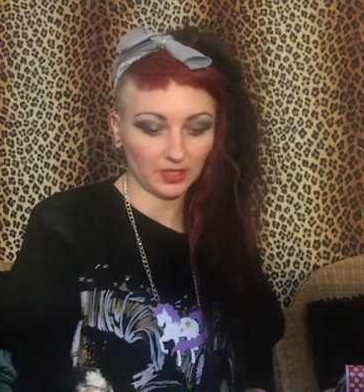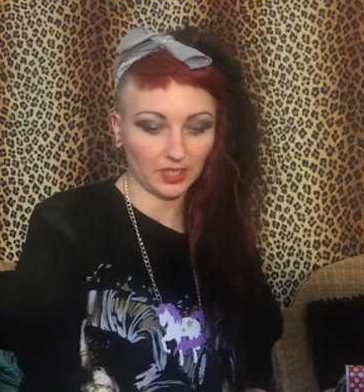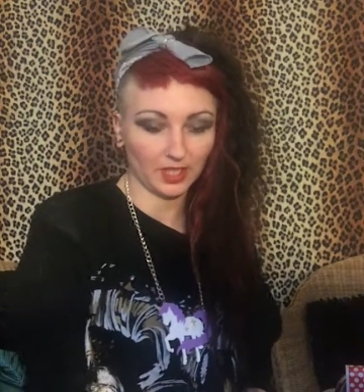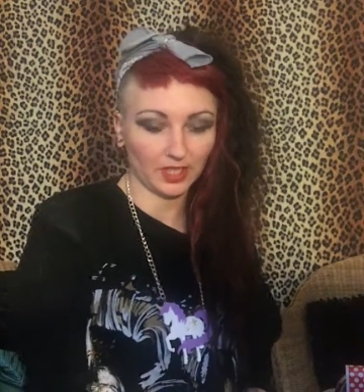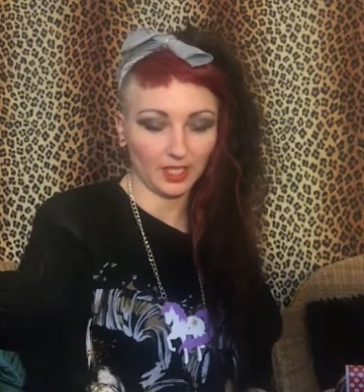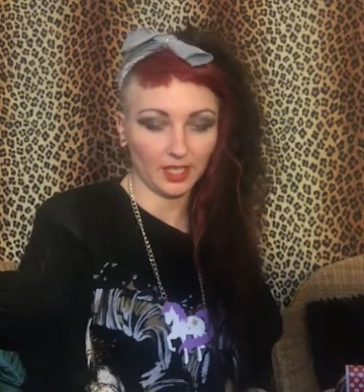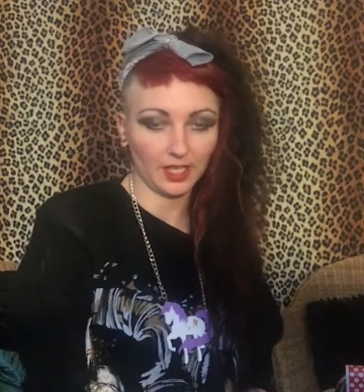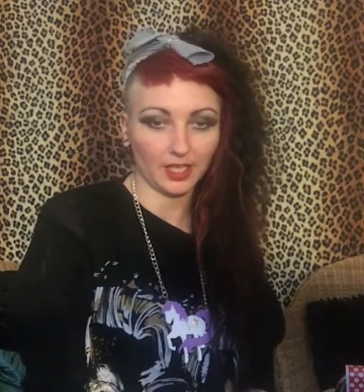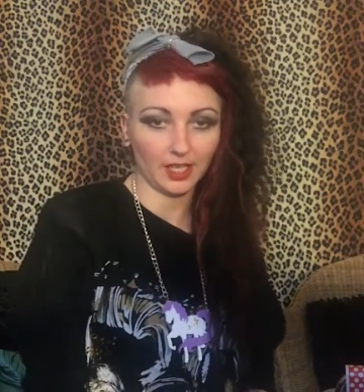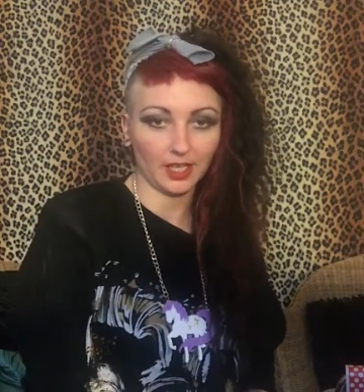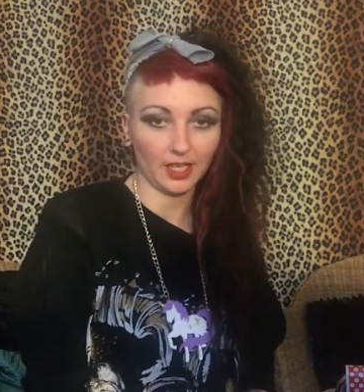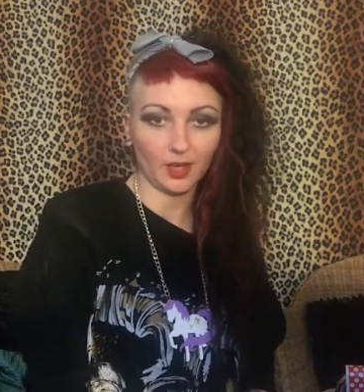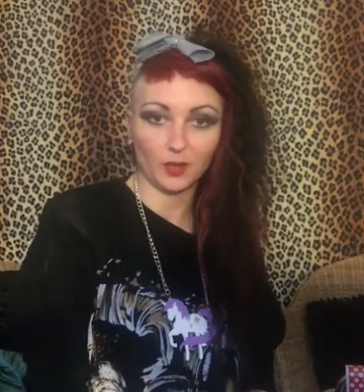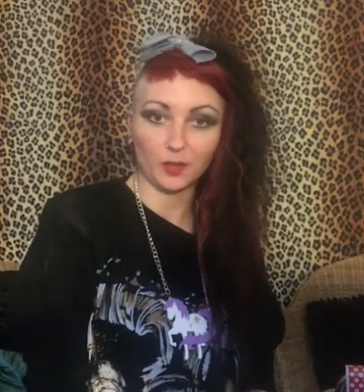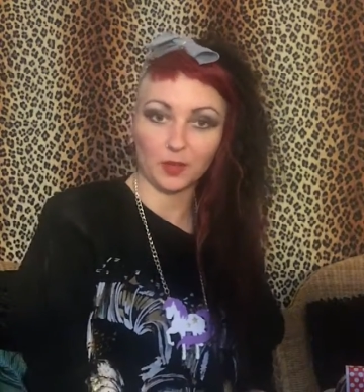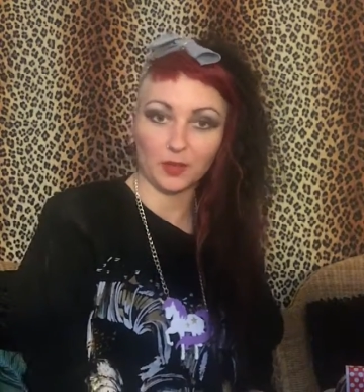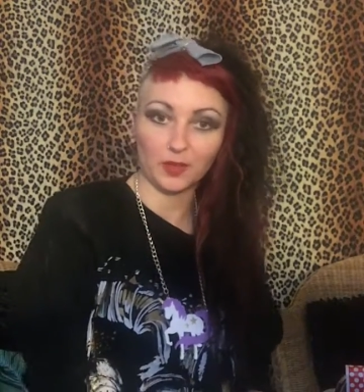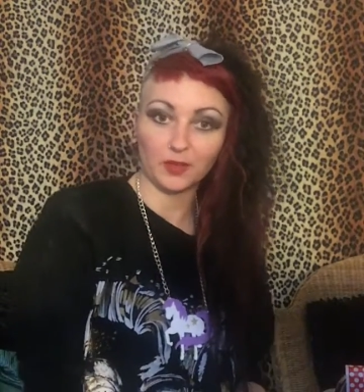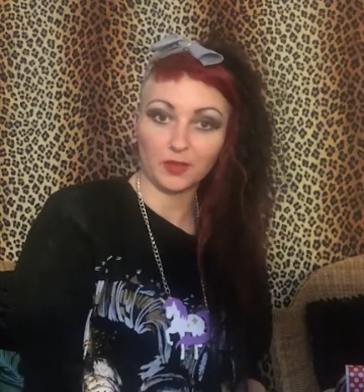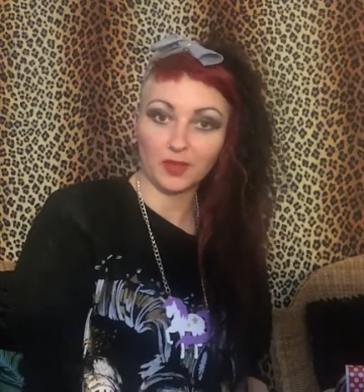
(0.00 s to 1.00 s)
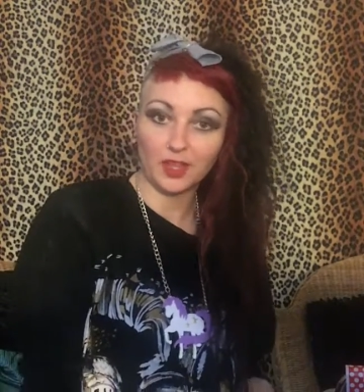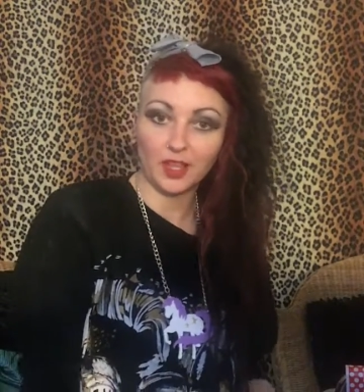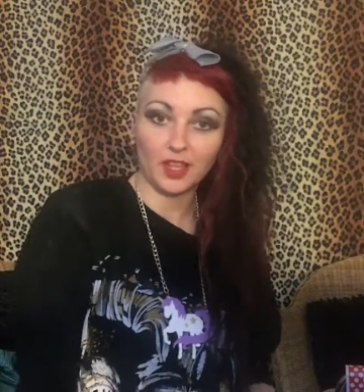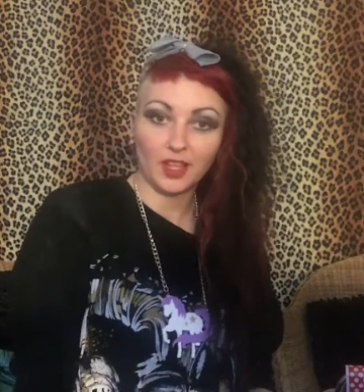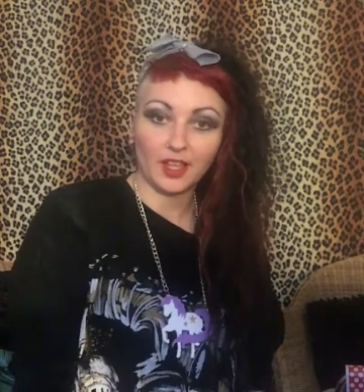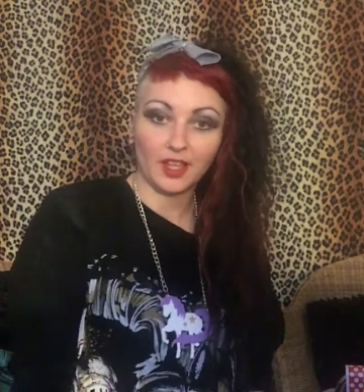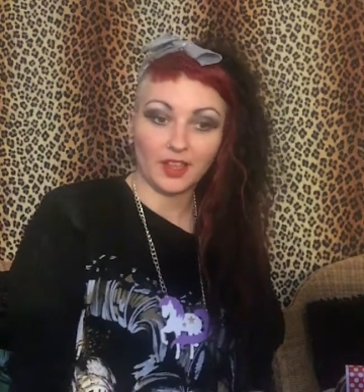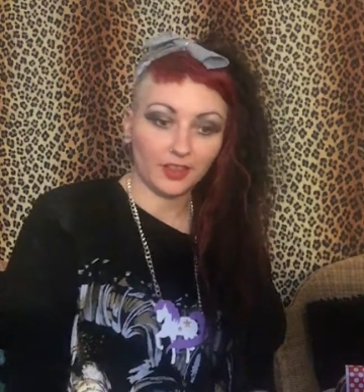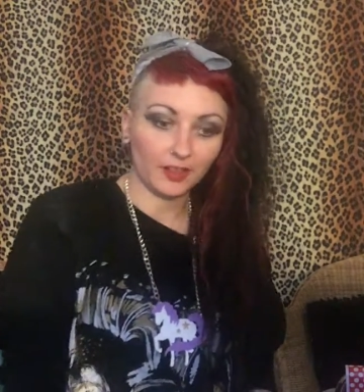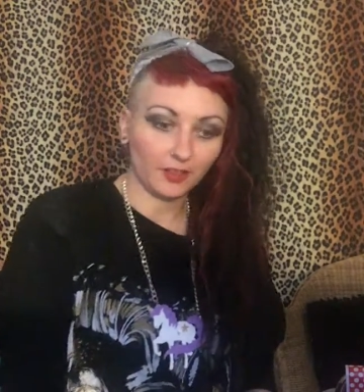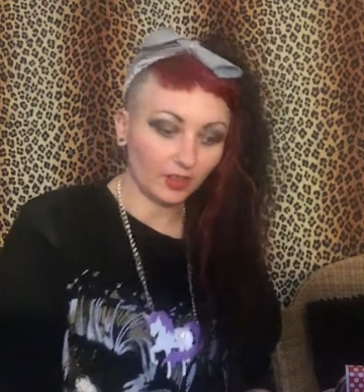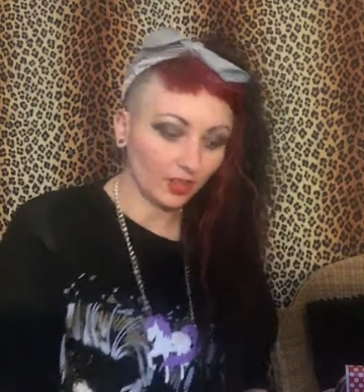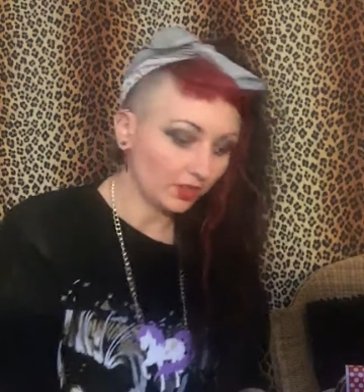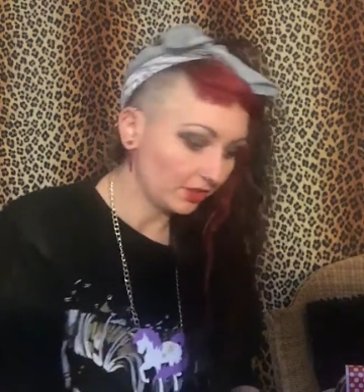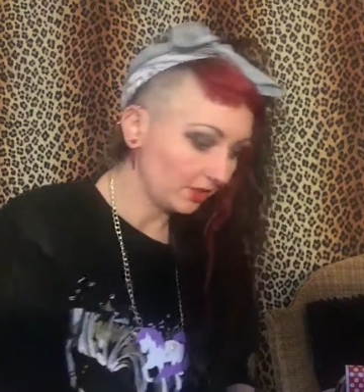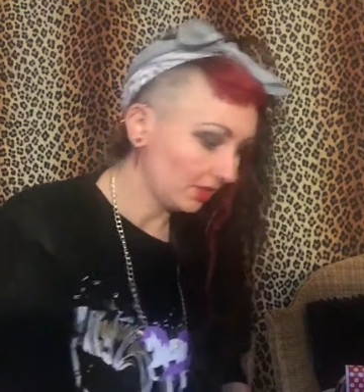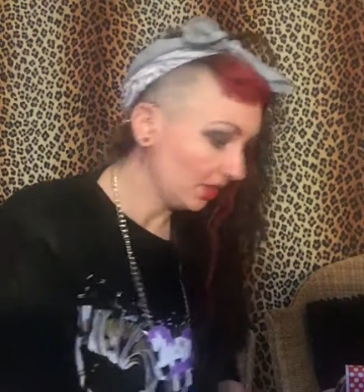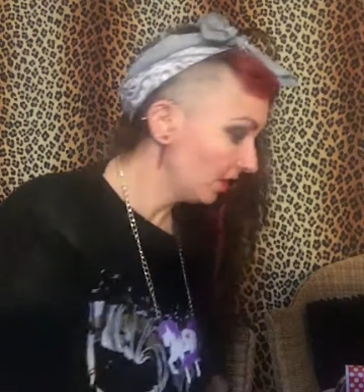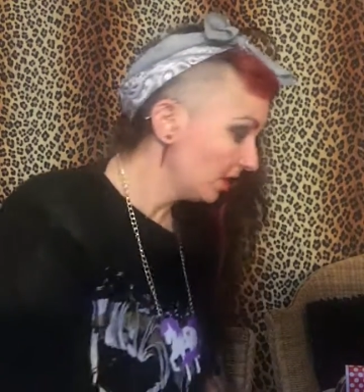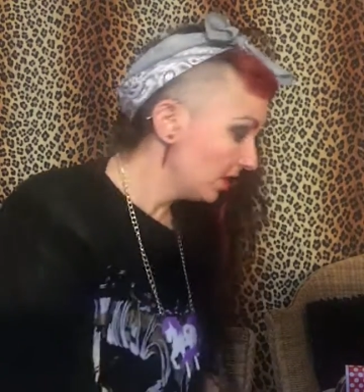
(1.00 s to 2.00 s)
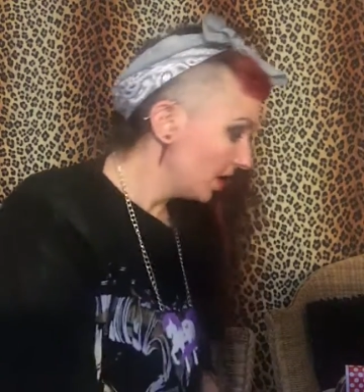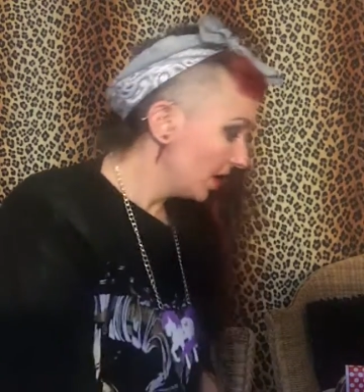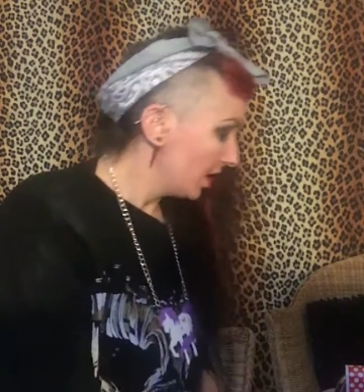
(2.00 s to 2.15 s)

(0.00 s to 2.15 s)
they uh, open their order.